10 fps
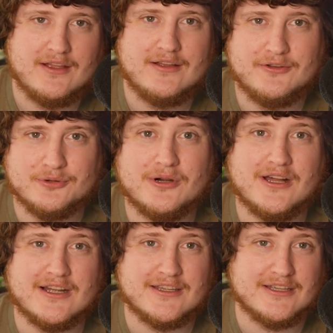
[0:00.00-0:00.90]
Door
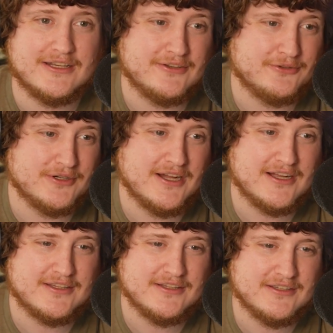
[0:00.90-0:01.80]
knocking. Door
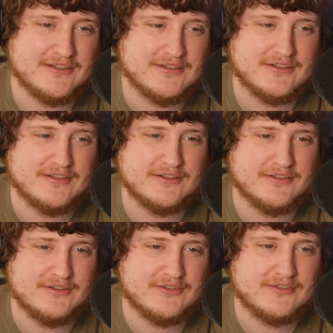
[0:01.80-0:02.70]
knocking
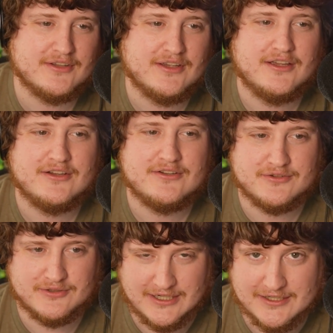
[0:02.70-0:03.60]
is
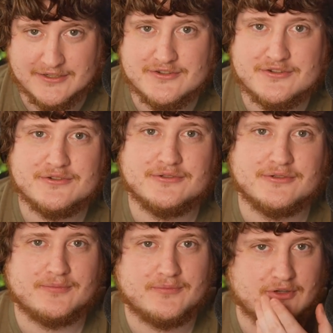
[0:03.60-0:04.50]
tried and
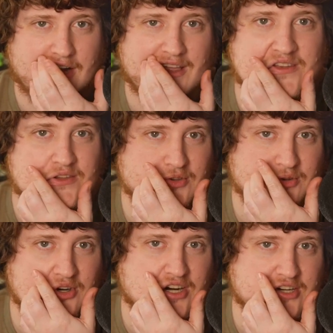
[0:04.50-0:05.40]
true, right?
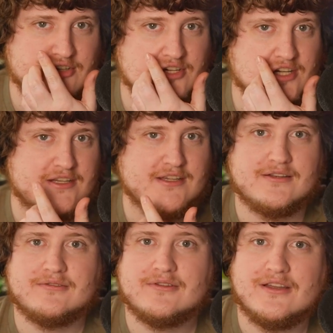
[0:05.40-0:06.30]
You are
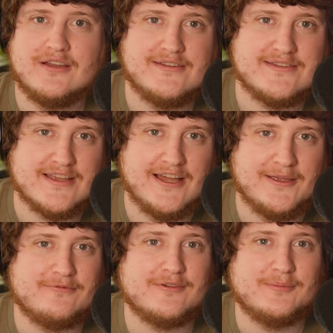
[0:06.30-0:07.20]
trading
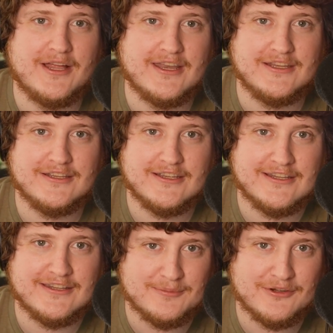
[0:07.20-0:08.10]
time for money
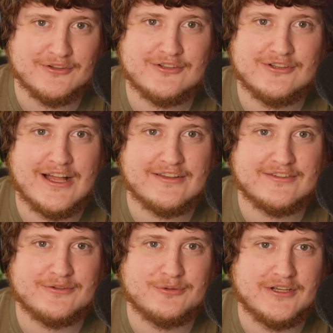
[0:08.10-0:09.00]
in the most
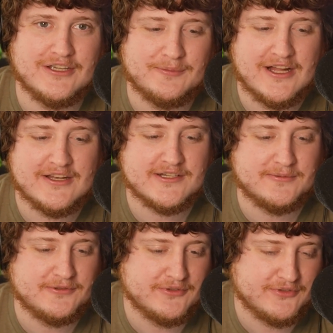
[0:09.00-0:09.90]
classic way
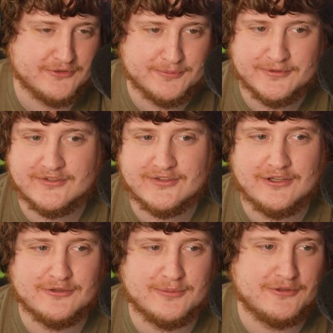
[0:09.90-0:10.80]
imaginable, super
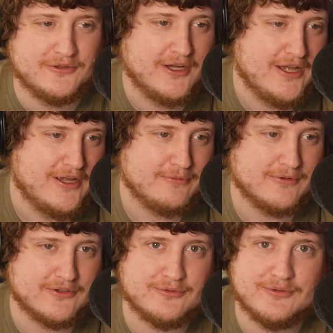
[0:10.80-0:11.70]
scalable,
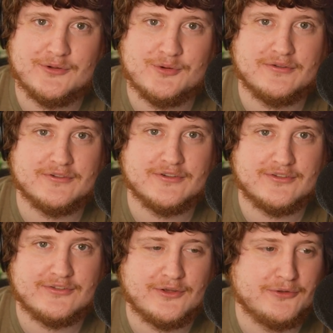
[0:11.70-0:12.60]
works really well for
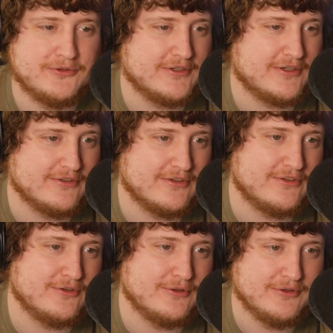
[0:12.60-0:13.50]
solar because it's
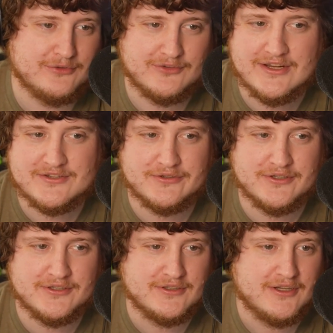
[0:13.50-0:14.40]
so low
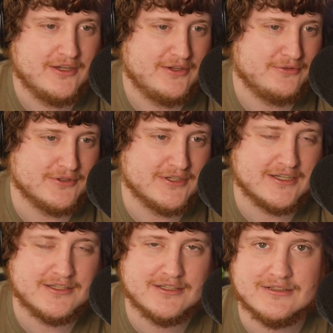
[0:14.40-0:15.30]
saturated. Door
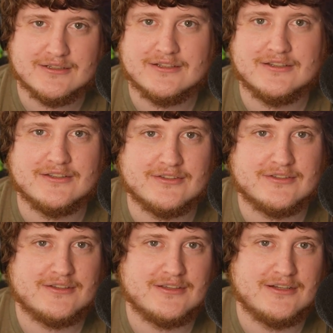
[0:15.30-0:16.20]
knocking
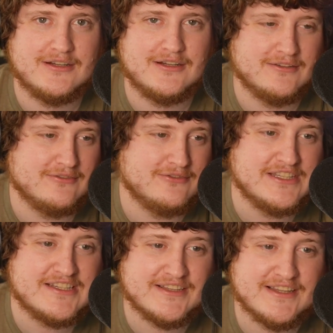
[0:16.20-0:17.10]
is
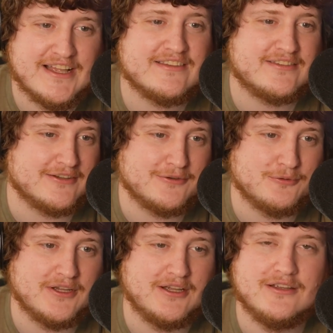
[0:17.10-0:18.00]
the classic
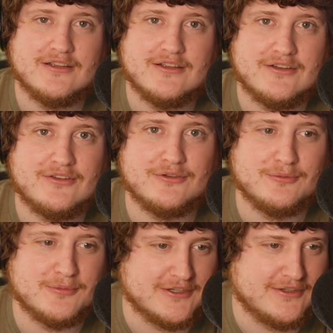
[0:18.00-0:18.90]
way to
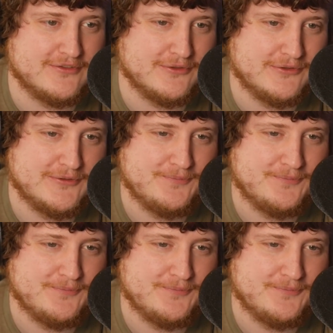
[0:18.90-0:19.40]
market solar.